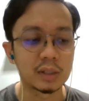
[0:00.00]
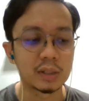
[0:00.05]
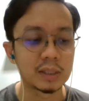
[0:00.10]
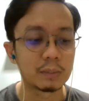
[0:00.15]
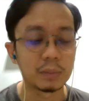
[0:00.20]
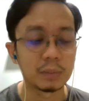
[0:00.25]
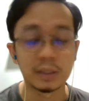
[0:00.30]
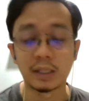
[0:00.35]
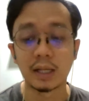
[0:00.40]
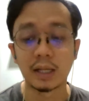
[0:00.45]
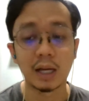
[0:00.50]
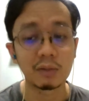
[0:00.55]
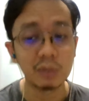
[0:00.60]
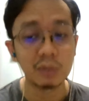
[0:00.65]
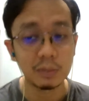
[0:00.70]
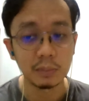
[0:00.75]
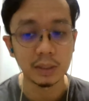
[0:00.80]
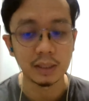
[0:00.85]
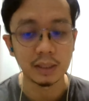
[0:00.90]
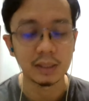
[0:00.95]
for example, the
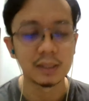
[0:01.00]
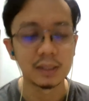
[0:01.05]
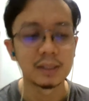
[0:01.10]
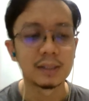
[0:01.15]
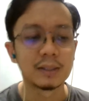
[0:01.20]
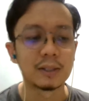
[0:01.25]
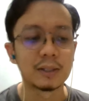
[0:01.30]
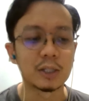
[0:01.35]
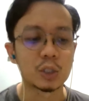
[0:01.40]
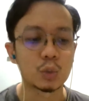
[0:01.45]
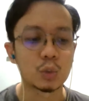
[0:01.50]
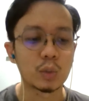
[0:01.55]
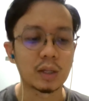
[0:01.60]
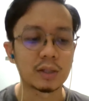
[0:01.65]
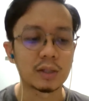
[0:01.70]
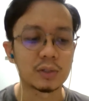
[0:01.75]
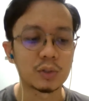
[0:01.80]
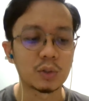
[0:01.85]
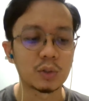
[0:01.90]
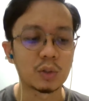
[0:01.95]
government as well.